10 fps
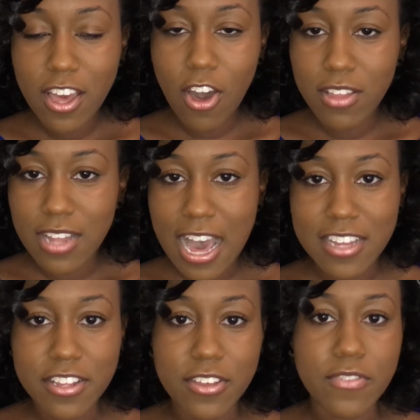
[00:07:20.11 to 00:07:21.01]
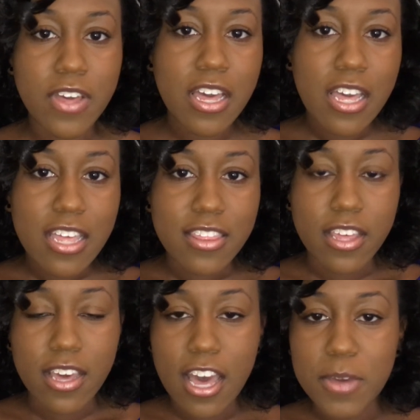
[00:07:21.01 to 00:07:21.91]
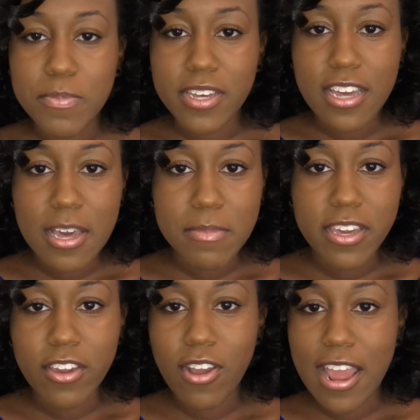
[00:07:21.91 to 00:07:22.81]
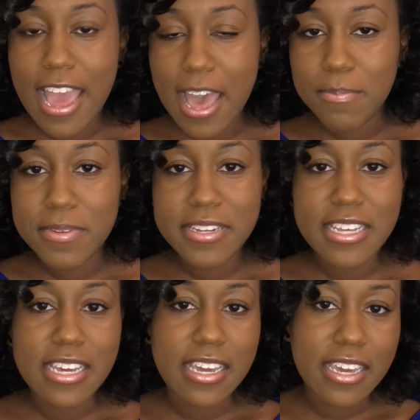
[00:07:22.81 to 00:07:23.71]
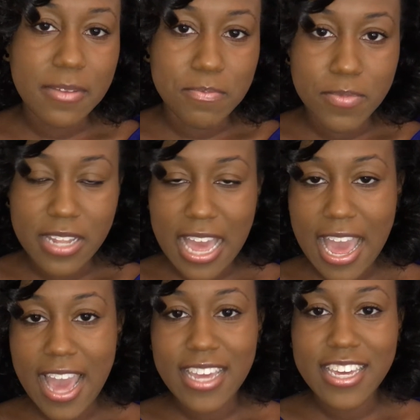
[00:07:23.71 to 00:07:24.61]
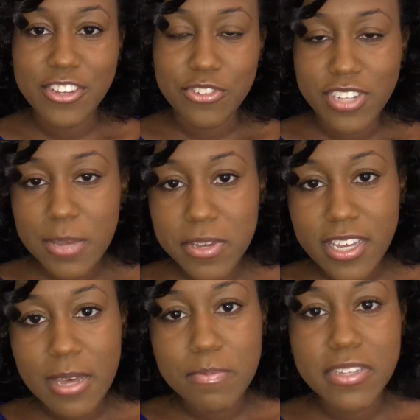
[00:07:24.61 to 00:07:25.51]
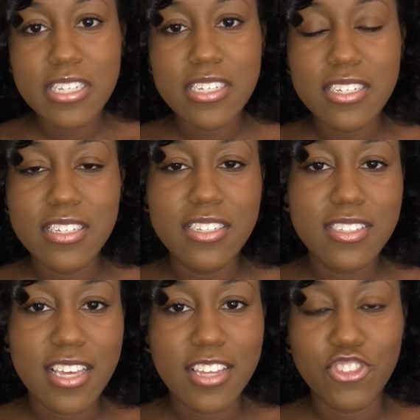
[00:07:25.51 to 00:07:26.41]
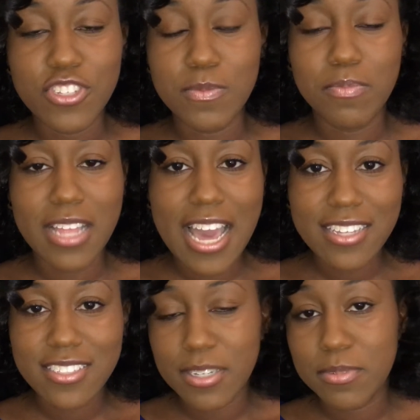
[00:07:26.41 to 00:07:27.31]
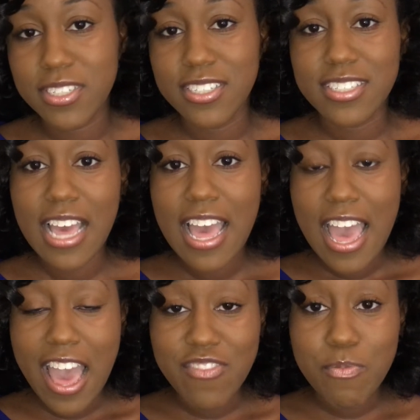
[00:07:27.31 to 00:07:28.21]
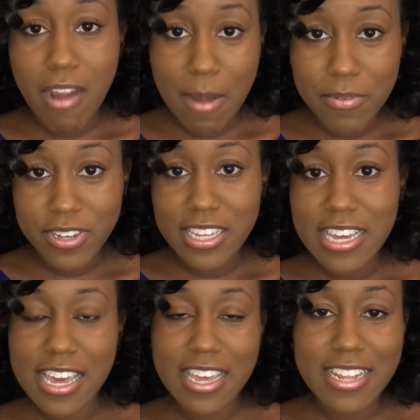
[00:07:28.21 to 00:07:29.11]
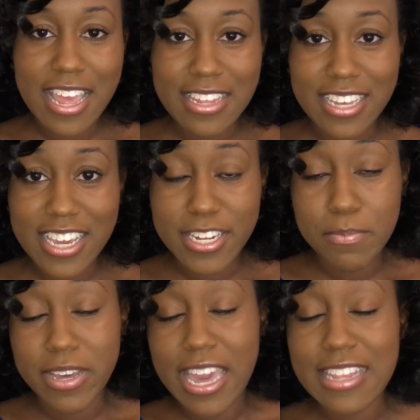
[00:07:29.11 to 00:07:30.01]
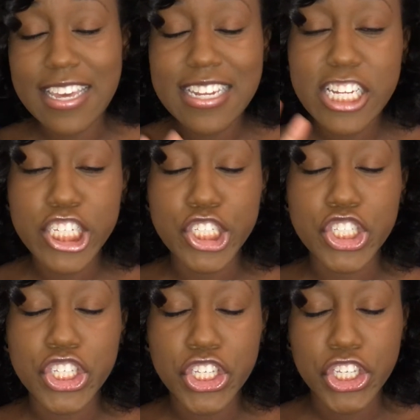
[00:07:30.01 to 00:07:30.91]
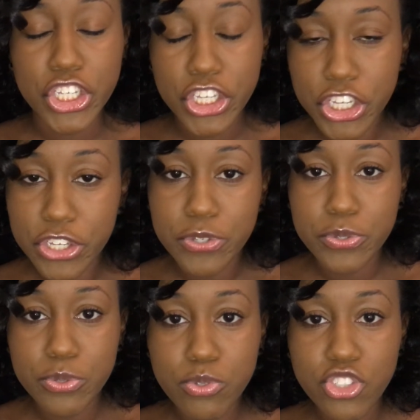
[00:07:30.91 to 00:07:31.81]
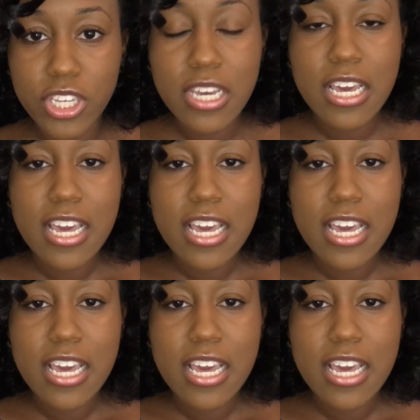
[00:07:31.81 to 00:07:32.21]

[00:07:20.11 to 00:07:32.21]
lot of the up and coming or happening Black entertainment companies and just Black celebrities have property in Atlanta. But Atlanta is huge.